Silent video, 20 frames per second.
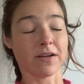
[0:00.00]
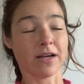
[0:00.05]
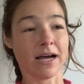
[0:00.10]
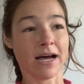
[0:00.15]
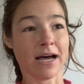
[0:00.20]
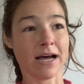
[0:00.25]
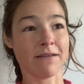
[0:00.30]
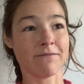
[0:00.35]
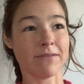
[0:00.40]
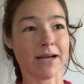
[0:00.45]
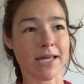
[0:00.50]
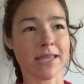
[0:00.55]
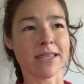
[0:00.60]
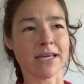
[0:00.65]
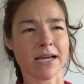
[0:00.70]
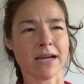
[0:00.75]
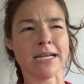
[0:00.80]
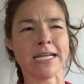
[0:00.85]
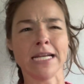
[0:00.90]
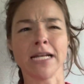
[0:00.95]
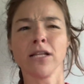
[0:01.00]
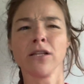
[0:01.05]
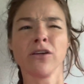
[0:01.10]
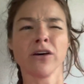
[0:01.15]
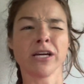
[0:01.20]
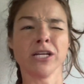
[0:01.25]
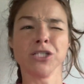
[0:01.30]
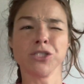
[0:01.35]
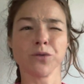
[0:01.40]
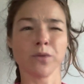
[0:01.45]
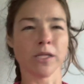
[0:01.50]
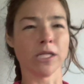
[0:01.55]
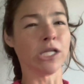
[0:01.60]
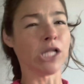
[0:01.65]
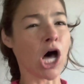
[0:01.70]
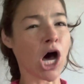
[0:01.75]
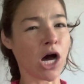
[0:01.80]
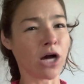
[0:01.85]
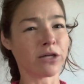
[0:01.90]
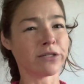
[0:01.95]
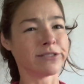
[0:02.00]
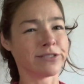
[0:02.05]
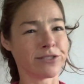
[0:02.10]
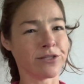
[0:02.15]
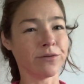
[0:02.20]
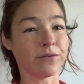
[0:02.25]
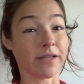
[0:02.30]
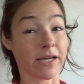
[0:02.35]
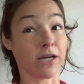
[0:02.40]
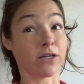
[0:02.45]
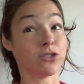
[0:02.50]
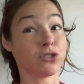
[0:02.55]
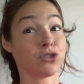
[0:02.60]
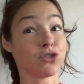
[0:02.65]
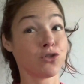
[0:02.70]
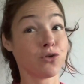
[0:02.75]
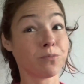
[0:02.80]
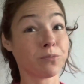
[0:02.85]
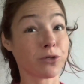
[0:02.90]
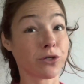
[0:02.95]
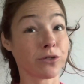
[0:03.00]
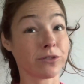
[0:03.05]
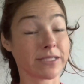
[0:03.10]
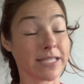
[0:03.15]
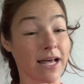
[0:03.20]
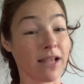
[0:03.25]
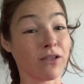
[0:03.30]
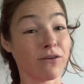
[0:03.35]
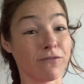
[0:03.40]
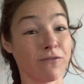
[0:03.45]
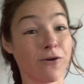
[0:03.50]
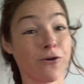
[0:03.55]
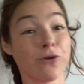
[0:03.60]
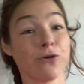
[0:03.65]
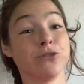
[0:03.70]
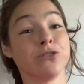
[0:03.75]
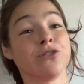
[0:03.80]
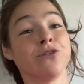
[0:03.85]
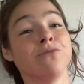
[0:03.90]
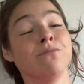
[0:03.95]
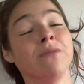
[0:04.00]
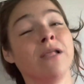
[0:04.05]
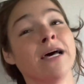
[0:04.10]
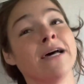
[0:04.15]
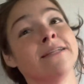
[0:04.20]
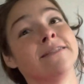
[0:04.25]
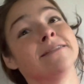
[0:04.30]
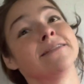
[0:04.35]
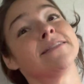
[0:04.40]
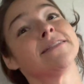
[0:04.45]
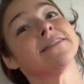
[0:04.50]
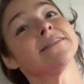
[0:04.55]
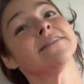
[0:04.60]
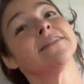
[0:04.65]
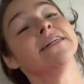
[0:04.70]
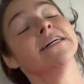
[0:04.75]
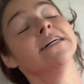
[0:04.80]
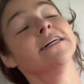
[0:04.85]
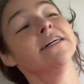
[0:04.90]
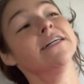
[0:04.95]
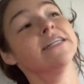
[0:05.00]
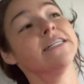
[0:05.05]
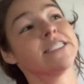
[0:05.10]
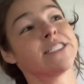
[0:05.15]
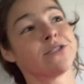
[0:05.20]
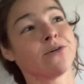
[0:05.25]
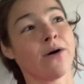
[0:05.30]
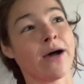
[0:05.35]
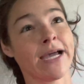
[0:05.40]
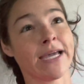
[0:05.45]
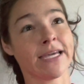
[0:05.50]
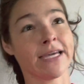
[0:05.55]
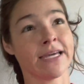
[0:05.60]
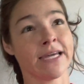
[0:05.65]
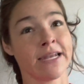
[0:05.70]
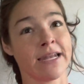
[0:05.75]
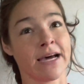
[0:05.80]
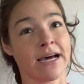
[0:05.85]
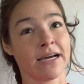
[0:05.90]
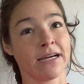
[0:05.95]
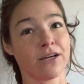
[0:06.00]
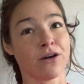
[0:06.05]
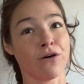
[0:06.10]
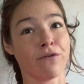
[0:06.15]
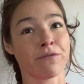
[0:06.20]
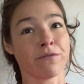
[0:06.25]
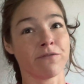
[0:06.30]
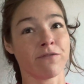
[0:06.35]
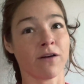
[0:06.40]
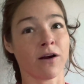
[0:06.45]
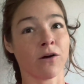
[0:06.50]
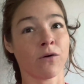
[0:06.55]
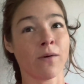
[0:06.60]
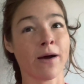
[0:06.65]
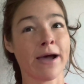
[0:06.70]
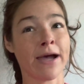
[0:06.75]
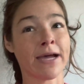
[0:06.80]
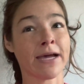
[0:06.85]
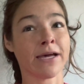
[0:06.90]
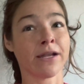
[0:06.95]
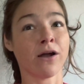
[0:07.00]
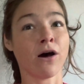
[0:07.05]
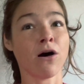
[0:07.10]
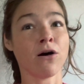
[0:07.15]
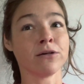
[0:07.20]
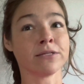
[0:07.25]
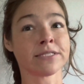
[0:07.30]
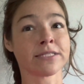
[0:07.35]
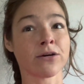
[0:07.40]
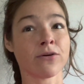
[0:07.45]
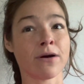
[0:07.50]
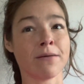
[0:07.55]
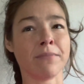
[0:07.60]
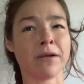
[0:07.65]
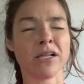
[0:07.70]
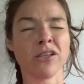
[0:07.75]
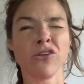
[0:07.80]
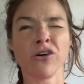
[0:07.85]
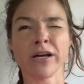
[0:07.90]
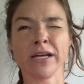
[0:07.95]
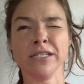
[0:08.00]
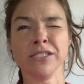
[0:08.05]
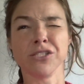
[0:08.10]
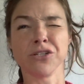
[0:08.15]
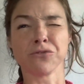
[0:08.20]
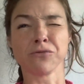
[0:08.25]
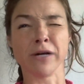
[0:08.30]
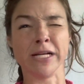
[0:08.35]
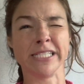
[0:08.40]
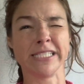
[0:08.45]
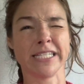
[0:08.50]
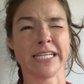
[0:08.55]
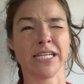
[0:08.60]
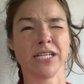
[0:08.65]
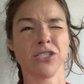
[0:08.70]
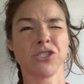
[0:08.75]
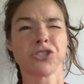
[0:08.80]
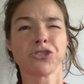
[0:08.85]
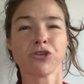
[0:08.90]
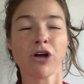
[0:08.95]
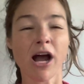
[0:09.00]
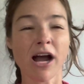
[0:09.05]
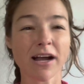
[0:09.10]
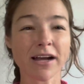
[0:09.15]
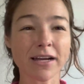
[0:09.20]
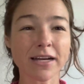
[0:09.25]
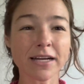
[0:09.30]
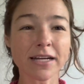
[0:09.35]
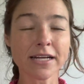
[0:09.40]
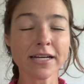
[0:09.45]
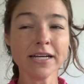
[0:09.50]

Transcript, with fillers: Um, I think I need to look into a long zoom, like a super telephoto zoom lens, so I can uh, go from far away. And also I'm going to look into renting a truck.